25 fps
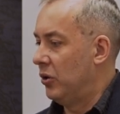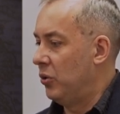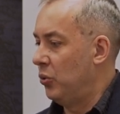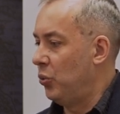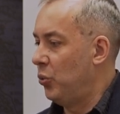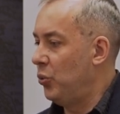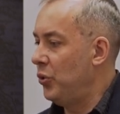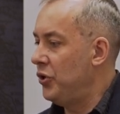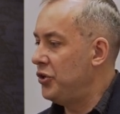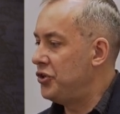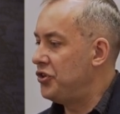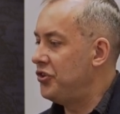
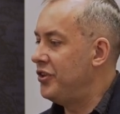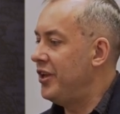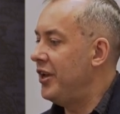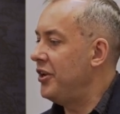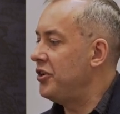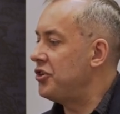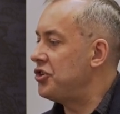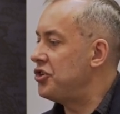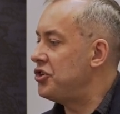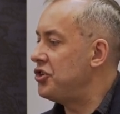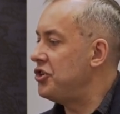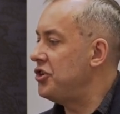which
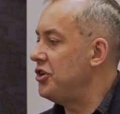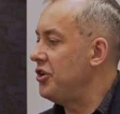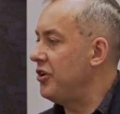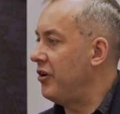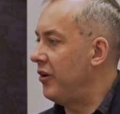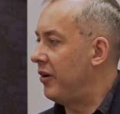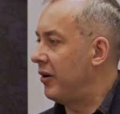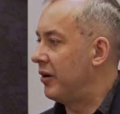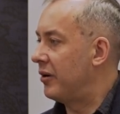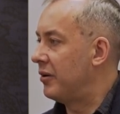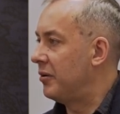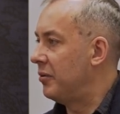they
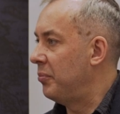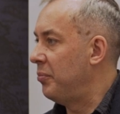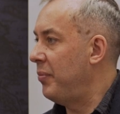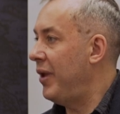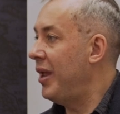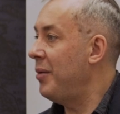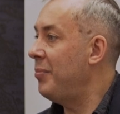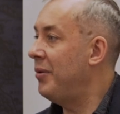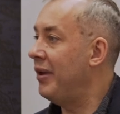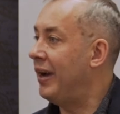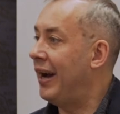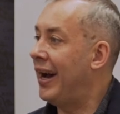share,
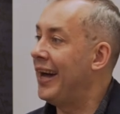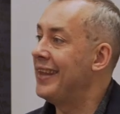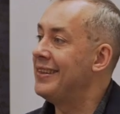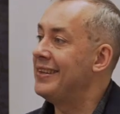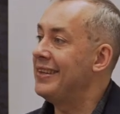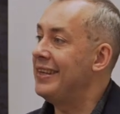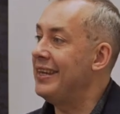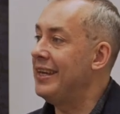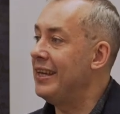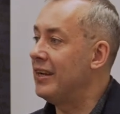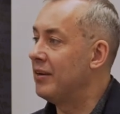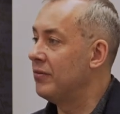maybe
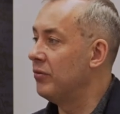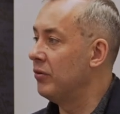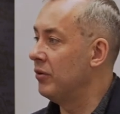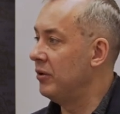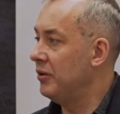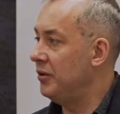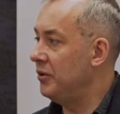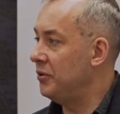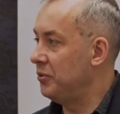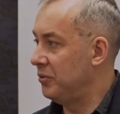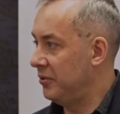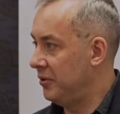
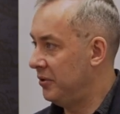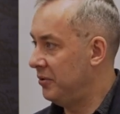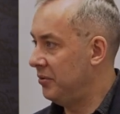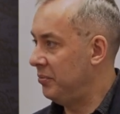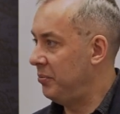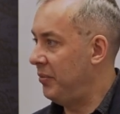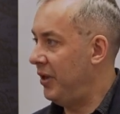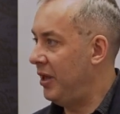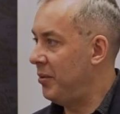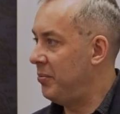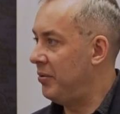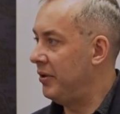unequally, you know,
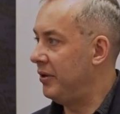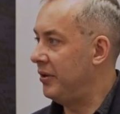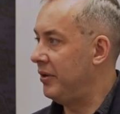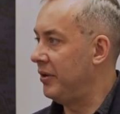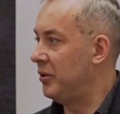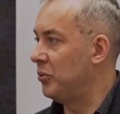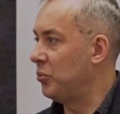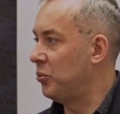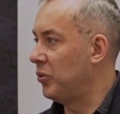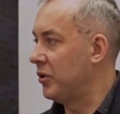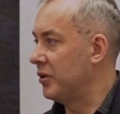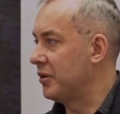maybe
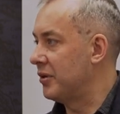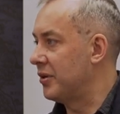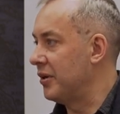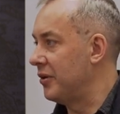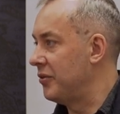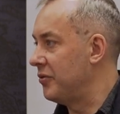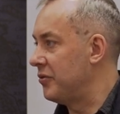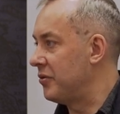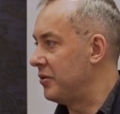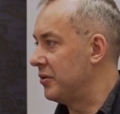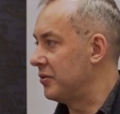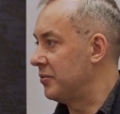in one
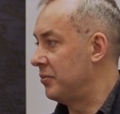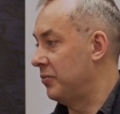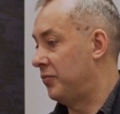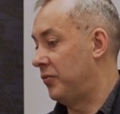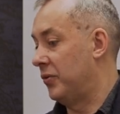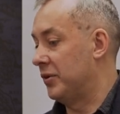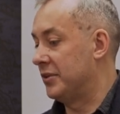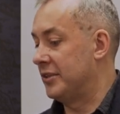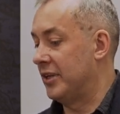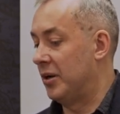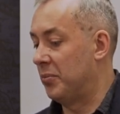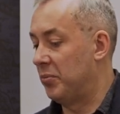country.
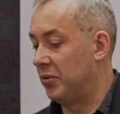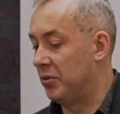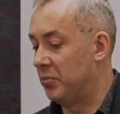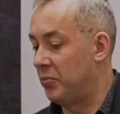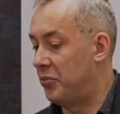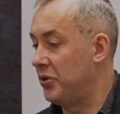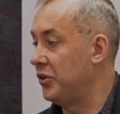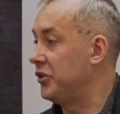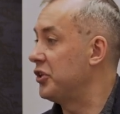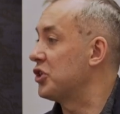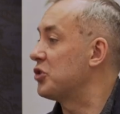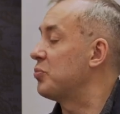For example,
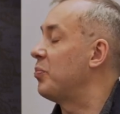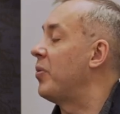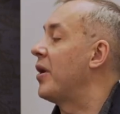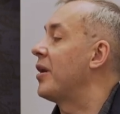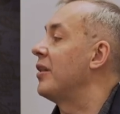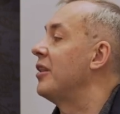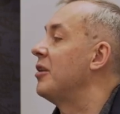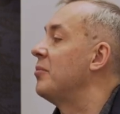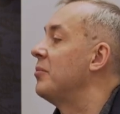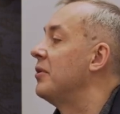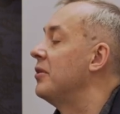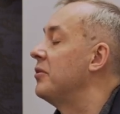British
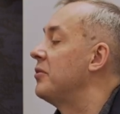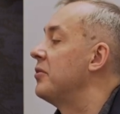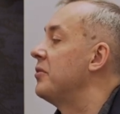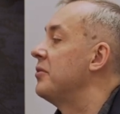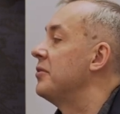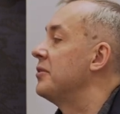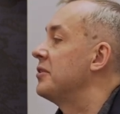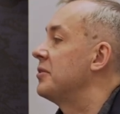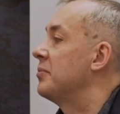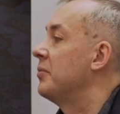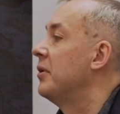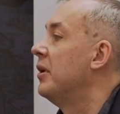
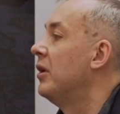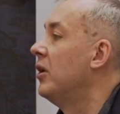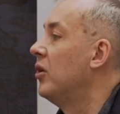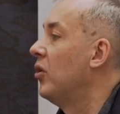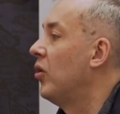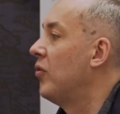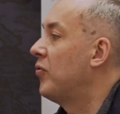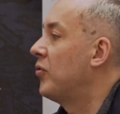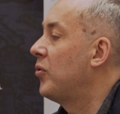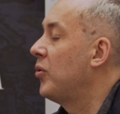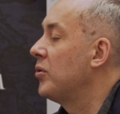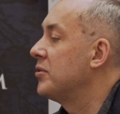parliamentarism,
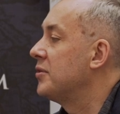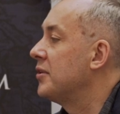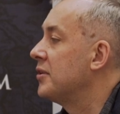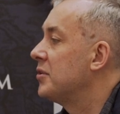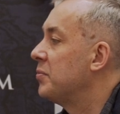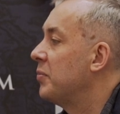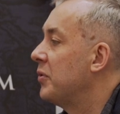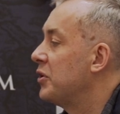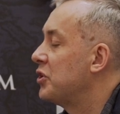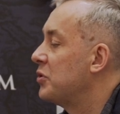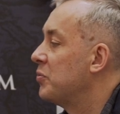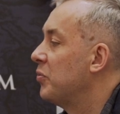of course,
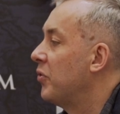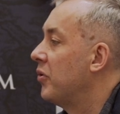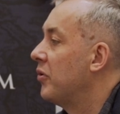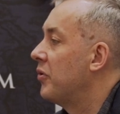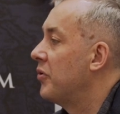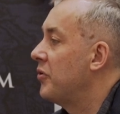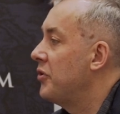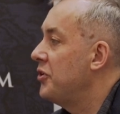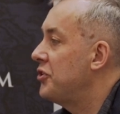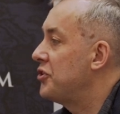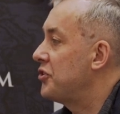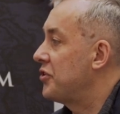is much
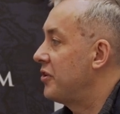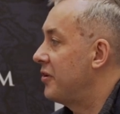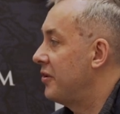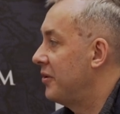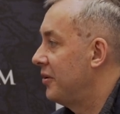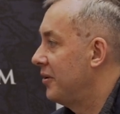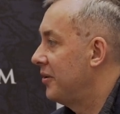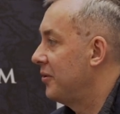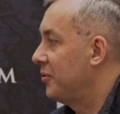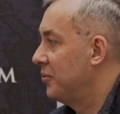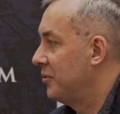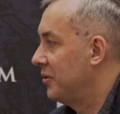more
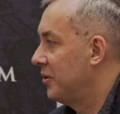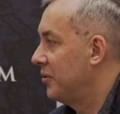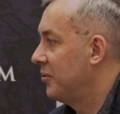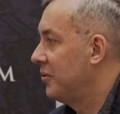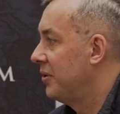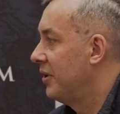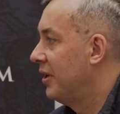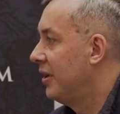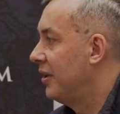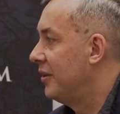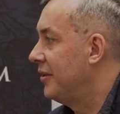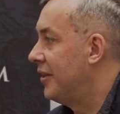richer, you
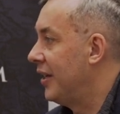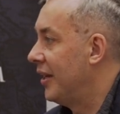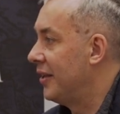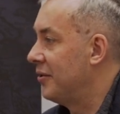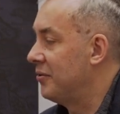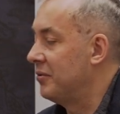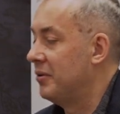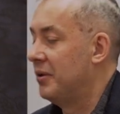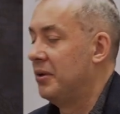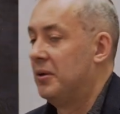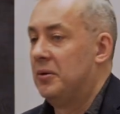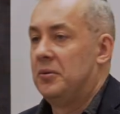know,
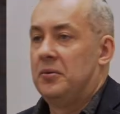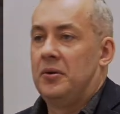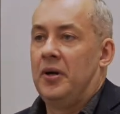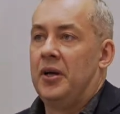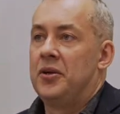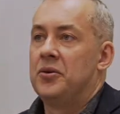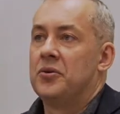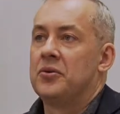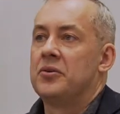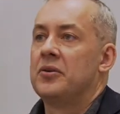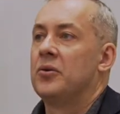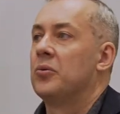than
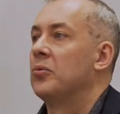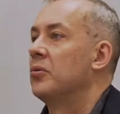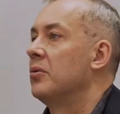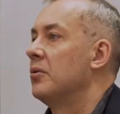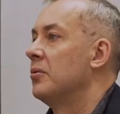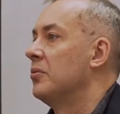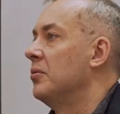I don't know,